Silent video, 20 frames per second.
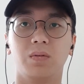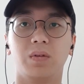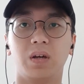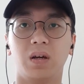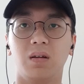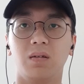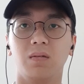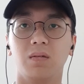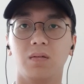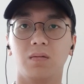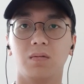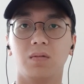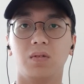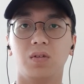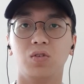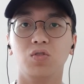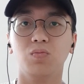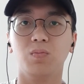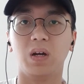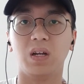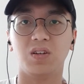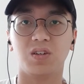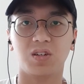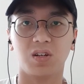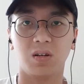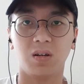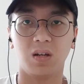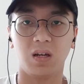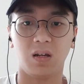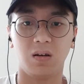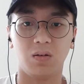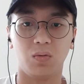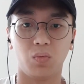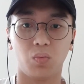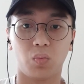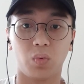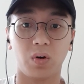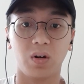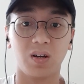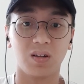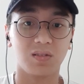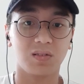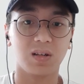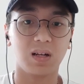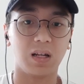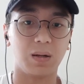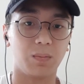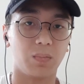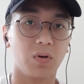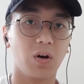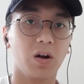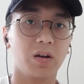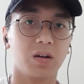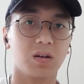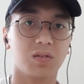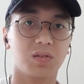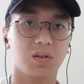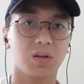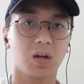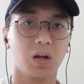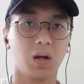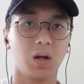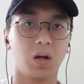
that you mentioned in we're not selling products,